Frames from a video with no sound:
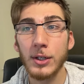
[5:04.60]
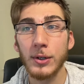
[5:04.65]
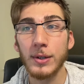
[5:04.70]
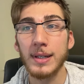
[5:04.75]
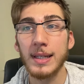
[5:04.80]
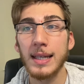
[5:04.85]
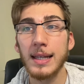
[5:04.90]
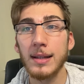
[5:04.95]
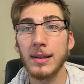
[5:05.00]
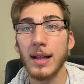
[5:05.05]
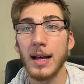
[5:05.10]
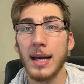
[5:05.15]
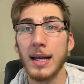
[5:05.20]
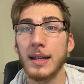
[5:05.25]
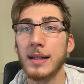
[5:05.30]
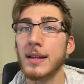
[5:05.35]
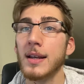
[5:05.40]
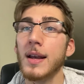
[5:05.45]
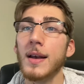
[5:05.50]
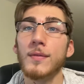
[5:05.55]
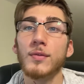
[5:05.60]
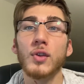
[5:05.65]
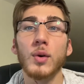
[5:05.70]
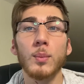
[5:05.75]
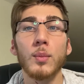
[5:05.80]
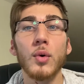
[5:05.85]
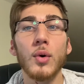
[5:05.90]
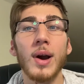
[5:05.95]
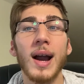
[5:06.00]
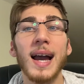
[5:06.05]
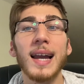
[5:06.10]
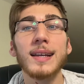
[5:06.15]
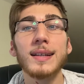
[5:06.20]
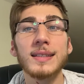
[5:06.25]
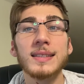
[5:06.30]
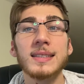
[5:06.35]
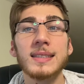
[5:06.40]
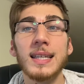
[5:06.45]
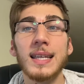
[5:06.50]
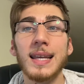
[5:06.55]
in Elon, the more I could
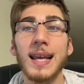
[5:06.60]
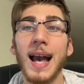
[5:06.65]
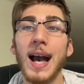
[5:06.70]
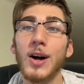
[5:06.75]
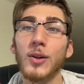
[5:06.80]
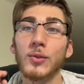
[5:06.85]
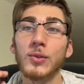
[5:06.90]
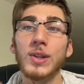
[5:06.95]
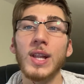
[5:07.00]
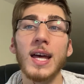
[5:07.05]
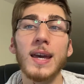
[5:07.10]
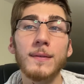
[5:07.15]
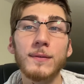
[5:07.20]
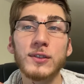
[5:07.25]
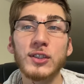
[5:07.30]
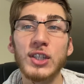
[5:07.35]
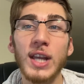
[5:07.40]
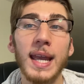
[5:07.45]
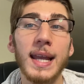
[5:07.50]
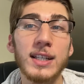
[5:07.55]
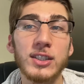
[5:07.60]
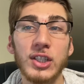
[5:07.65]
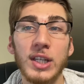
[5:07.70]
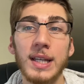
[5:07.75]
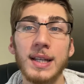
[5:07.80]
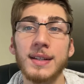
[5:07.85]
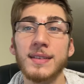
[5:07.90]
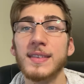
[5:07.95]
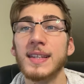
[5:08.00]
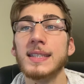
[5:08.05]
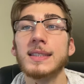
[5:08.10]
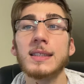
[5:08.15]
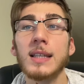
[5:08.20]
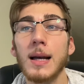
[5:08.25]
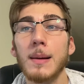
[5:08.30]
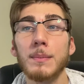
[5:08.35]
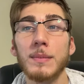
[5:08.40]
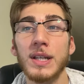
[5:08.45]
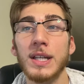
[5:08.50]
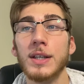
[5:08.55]
see how life-changing this
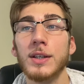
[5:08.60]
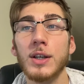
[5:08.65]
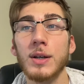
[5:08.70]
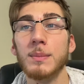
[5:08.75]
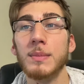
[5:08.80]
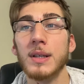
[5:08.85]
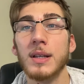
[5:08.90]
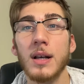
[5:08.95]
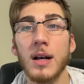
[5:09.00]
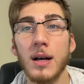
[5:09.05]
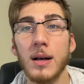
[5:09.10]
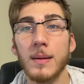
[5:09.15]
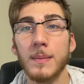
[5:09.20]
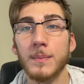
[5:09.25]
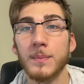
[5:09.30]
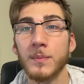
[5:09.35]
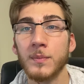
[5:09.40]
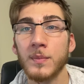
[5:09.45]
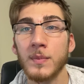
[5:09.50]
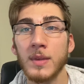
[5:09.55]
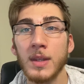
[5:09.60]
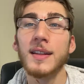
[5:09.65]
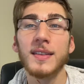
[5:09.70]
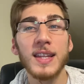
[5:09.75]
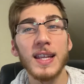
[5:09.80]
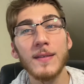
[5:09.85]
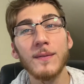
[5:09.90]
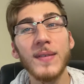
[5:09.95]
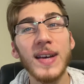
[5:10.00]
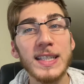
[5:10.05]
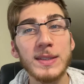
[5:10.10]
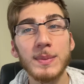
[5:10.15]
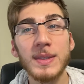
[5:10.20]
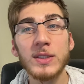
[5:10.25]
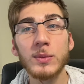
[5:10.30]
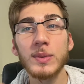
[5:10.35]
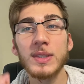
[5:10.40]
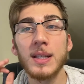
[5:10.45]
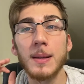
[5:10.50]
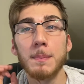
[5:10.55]
company could become. The investments
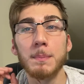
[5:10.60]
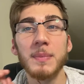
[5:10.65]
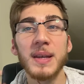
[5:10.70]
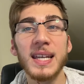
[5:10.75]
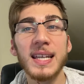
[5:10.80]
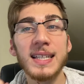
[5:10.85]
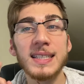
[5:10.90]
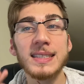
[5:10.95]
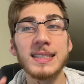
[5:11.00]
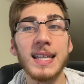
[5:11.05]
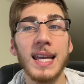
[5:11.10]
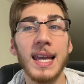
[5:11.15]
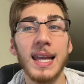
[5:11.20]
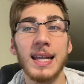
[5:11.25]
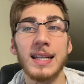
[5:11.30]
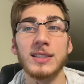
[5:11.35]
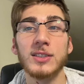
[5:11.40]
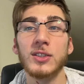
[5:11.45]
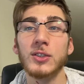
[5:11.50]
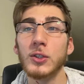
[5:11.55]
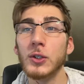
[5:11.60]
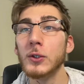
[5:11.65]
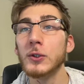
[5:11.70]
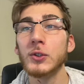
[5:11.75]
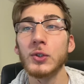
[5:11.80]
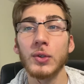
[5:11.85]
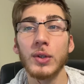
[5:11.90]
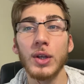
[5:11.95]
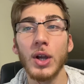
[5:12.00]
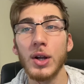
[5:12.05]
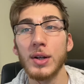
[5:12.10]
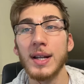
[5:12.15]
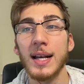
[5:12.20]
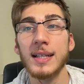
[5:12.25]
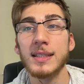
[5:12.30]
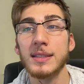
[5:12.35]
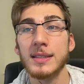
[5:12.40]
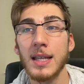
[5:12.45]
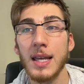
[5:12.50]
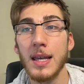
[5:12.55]
with the biggest gains usually are not
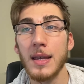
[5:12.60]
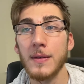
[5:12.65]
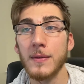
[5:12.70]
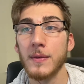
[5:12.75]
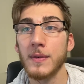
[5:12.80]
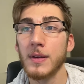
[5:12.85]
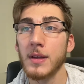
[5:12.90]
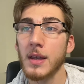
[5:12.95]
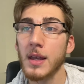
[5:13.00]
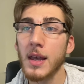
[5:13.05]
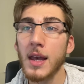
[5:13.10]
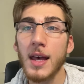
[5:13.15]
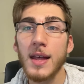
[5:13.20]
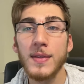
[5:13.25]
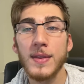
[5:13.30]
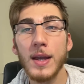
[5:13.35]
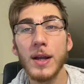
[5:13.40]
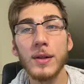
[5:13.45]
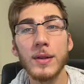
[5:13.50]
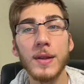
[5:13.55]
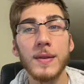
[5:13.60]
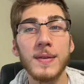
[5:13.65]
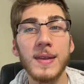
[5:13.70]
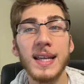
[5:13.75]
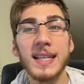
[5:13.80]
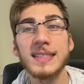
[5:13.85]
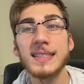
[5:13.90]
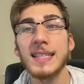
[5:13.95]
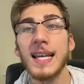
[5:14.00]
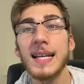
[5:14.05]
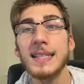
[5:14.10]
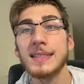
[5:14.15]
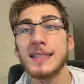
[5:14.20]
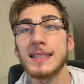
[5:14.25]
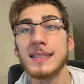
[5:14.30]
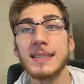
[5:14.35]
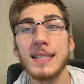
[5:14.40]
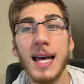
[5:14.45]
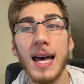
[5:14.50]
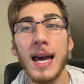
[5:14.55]
safe. They are the things cast
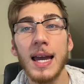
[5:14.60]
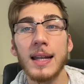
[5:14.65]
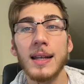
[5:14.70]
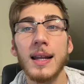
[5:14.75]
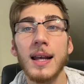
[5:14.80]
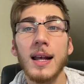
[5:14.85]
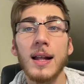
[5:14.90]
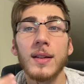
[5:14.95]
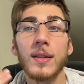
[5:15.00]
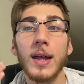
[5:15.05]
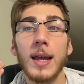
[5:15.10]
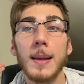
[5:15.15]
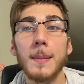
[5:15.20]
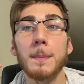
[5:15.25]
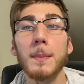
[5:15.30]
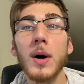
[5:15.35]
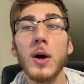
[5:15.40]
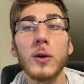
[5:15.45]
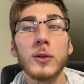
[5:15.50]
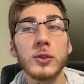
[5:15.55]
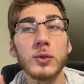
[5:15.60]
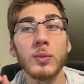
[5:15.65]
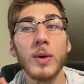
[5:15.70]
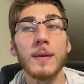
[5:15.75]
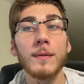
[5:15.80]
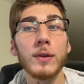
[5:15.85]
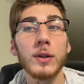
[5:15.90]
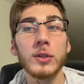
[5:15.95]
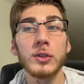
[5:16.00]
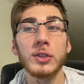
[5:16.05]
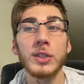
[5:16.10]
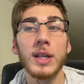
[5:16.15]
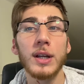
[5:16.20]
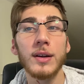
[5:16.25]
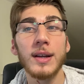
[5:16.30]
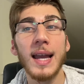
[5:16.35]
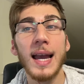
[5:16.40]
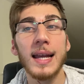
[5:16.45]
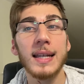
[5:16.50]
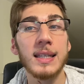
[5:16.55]
aside, like most revolutionary
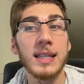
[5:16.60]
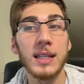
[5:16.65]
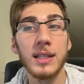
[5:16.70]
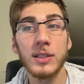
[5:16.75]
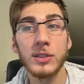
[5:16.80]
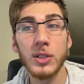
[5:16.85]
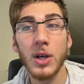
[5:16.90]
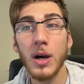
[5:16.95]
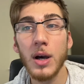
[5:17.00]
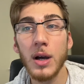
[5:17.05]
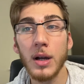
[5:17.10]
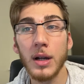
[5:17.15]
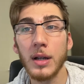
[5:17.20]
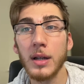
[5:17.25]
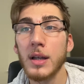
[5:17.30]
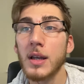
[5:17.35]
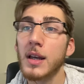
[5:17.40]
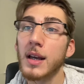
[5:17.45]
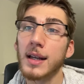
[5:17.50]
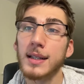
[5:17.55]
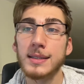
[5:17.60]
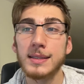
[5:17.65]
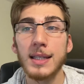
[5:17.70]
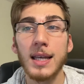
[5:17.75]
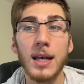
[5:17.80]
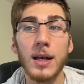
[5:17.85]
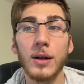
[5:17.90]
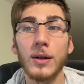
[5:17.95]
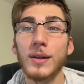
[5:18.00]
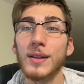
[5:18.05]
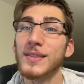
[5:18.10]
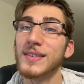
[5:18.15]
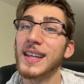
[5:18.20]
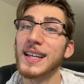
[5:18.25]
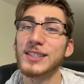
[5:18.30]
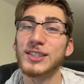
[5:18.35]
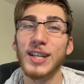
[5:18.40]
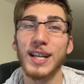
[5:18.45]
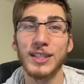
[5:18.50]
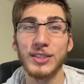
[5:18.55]
ideas are, until they
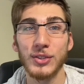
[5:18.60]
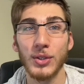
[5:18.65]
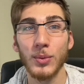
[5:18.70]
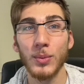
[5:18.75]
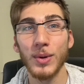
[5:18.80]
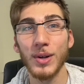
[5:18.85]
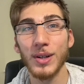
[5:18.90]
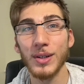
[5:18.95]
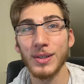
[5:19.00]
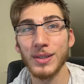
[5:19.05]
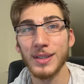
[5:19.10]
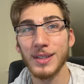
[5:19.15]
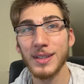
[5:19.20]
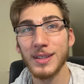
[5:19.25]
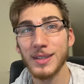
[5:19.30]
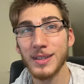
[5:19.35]
change the world.